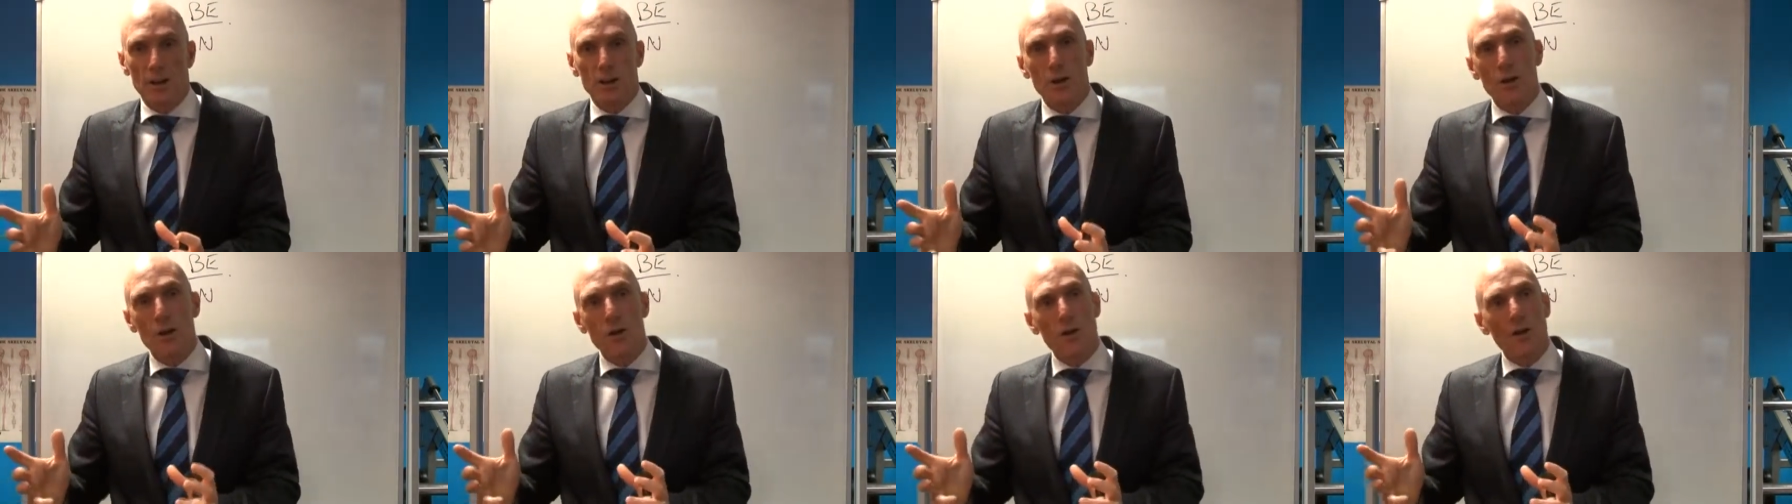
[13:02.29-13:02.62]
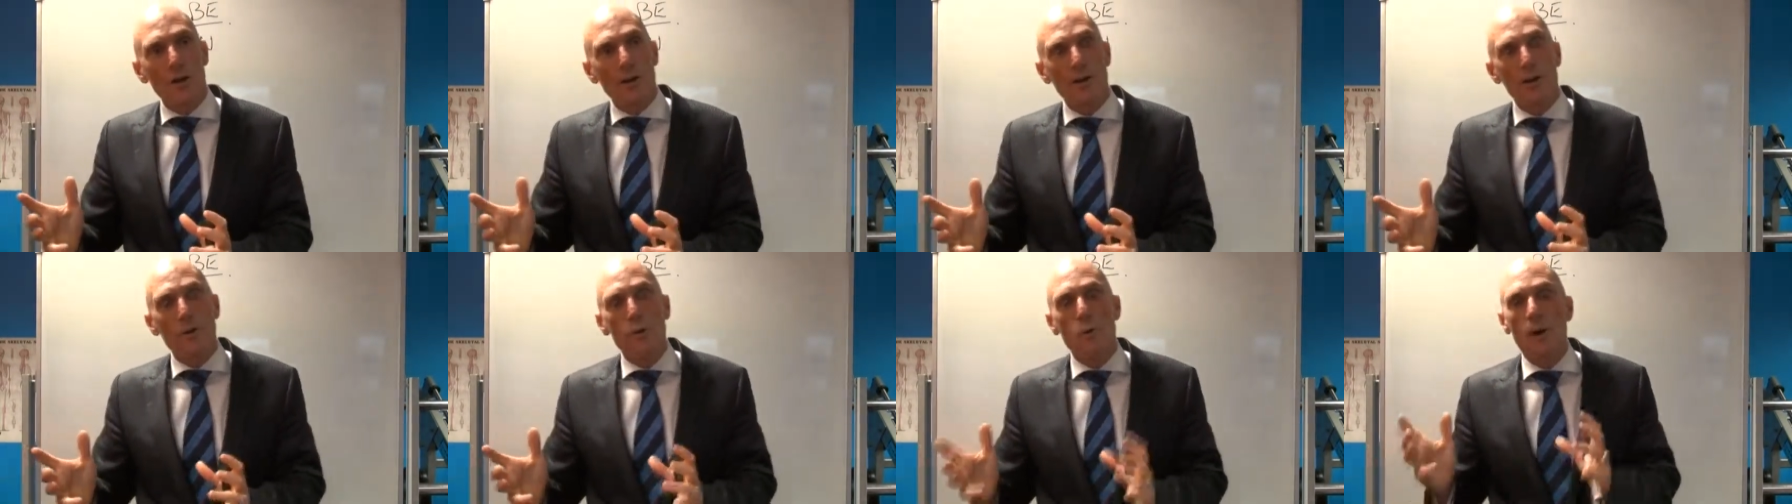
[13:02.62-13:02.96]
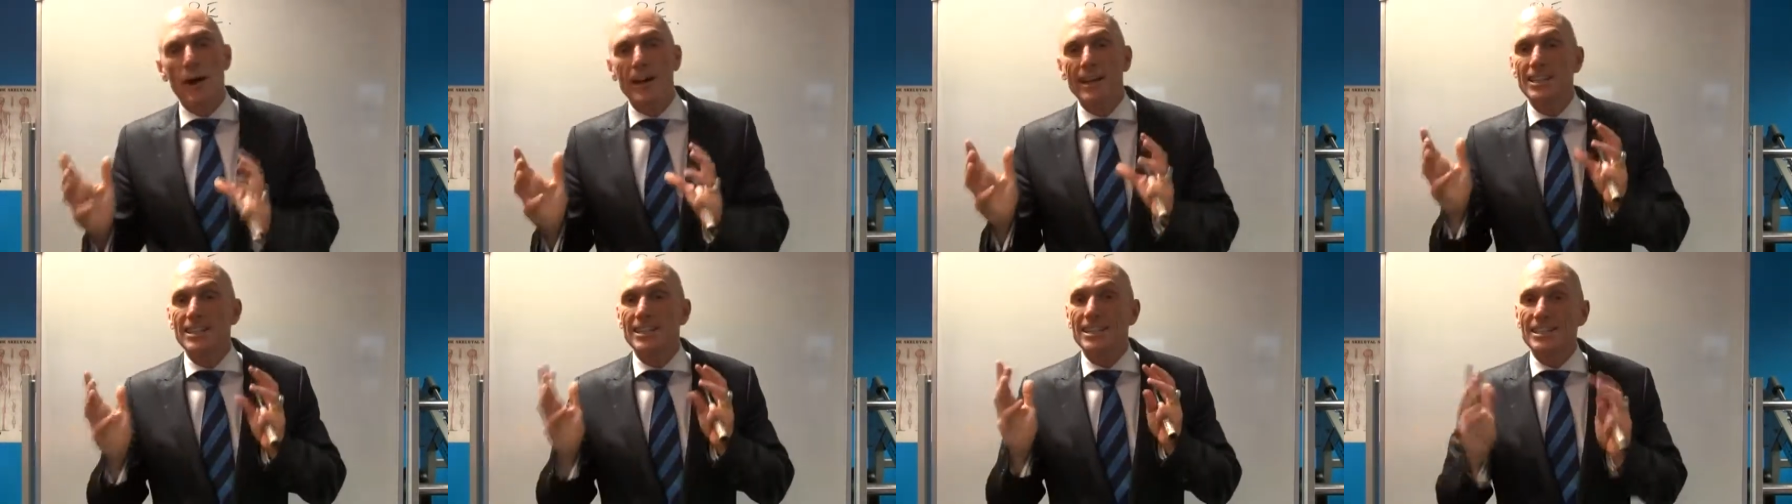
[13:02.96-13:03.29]
You're only
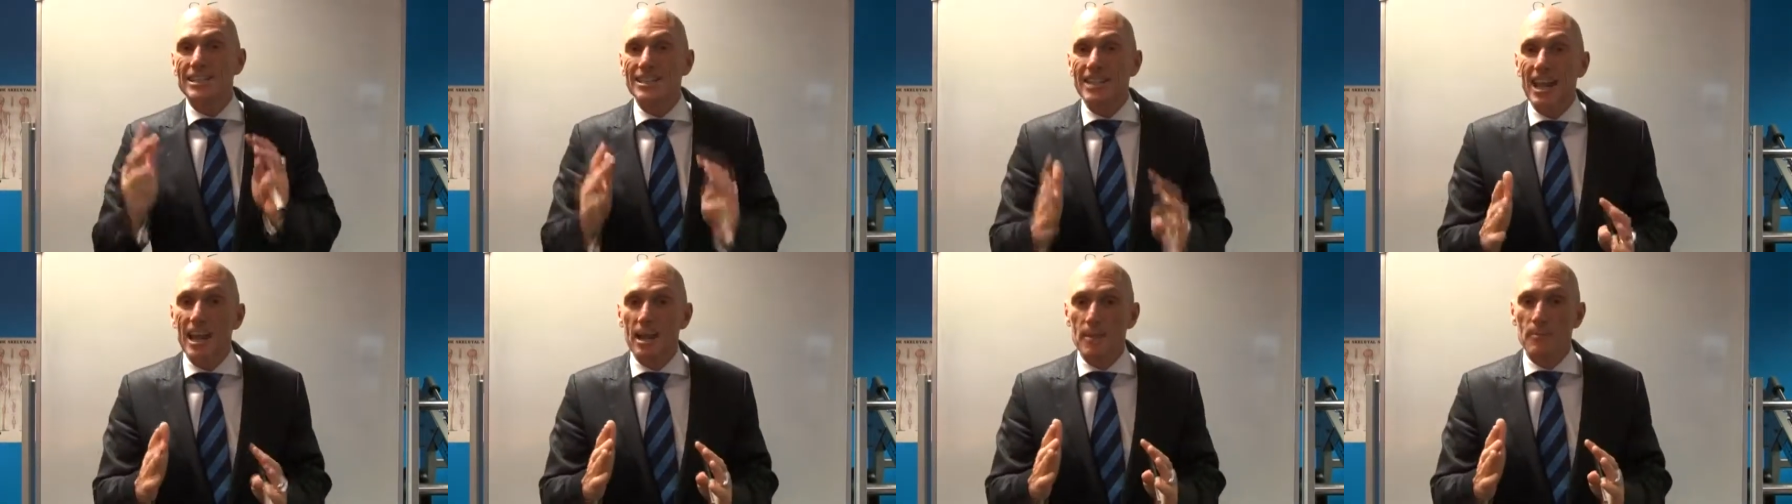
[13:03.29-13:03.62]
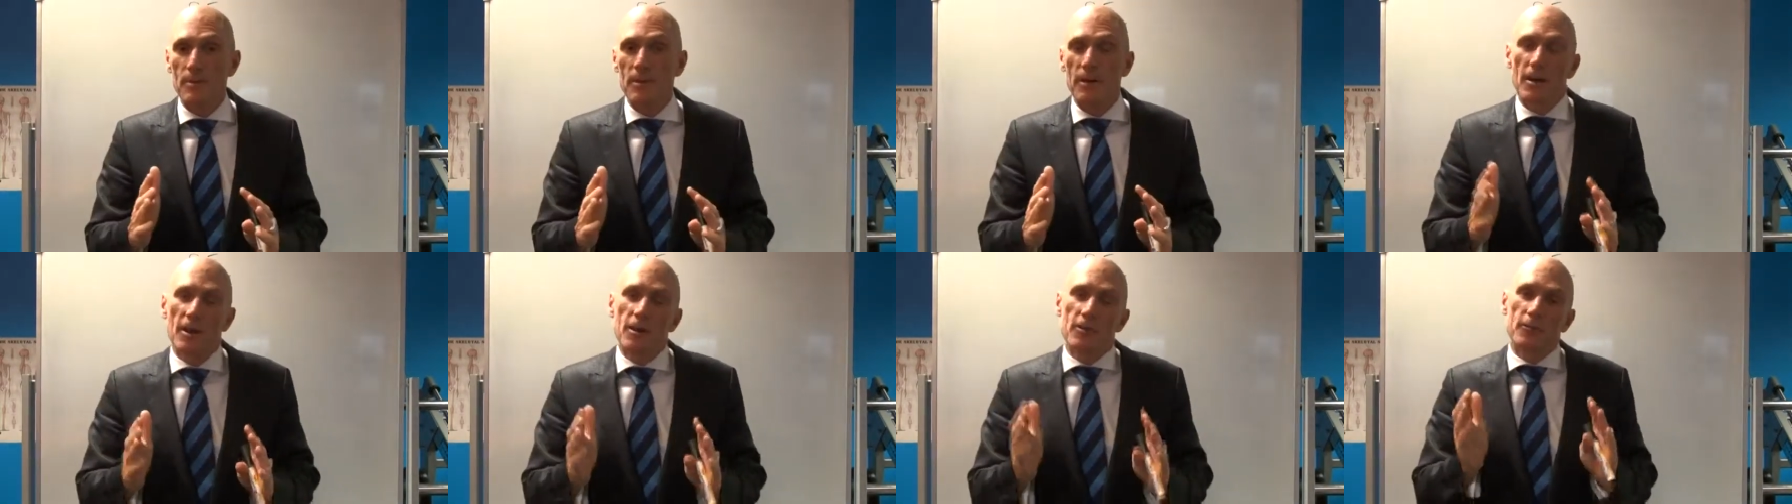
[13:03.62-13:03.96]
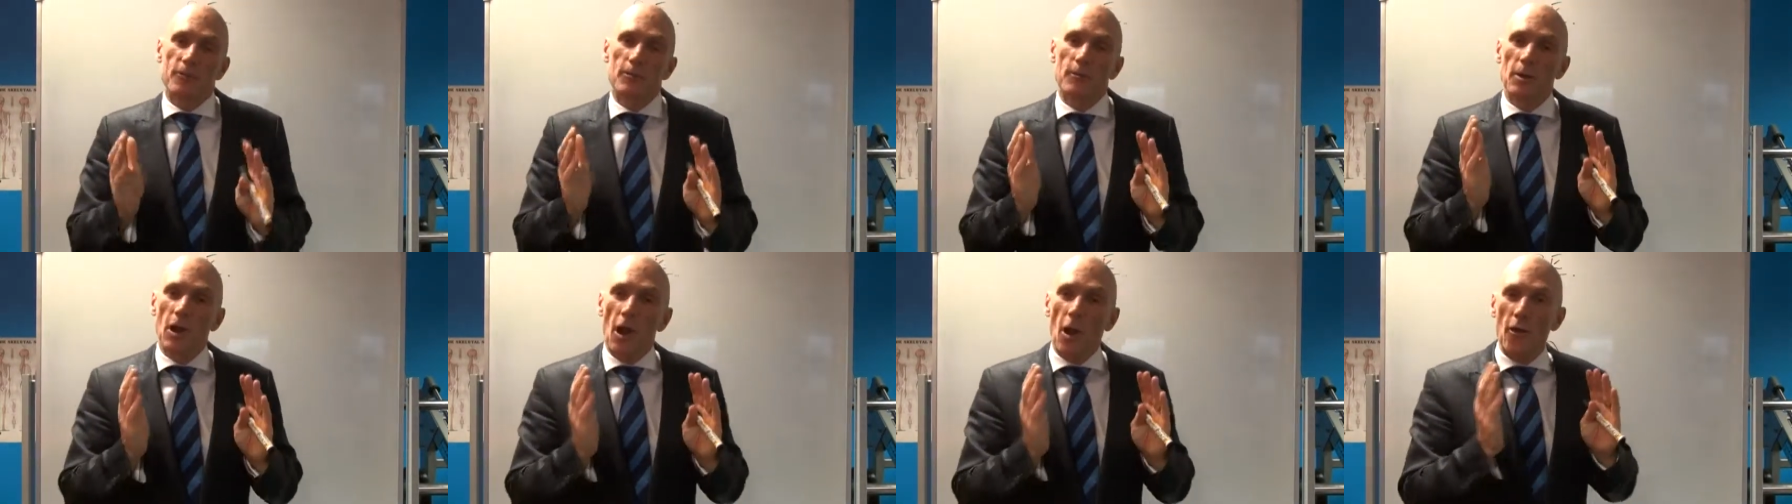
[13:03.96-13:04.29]
one step
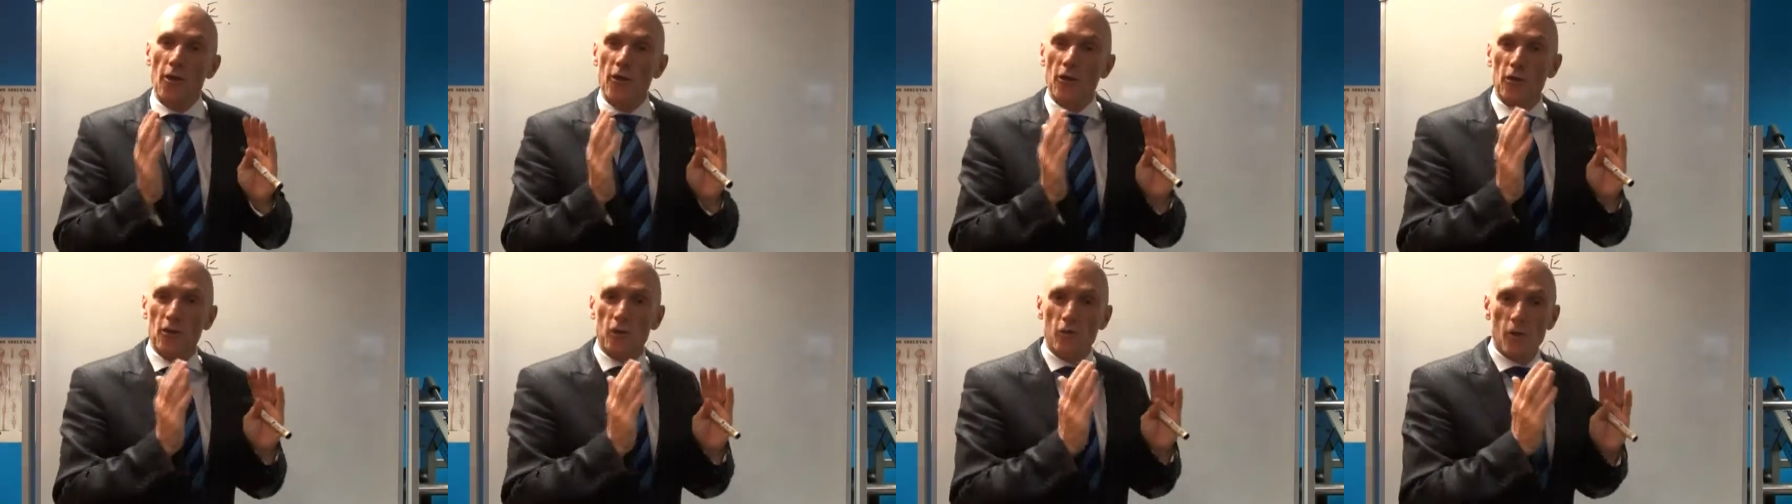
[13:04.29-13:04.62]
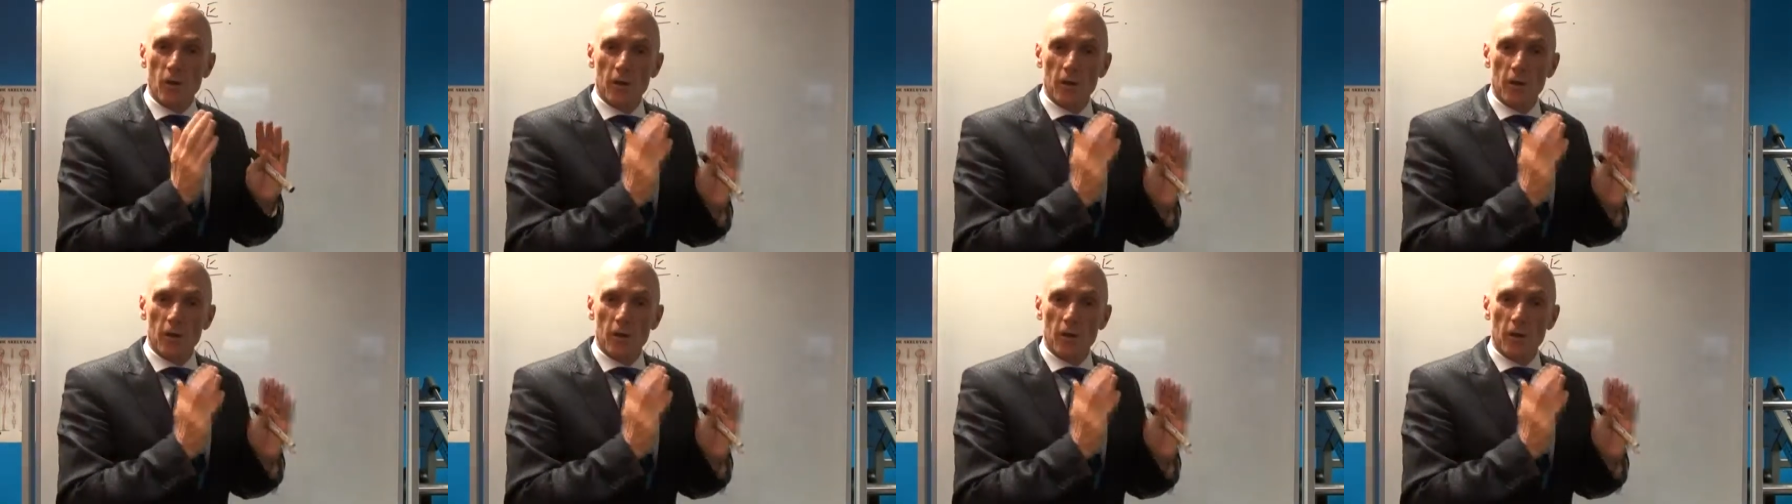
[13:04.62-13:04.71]
from going in the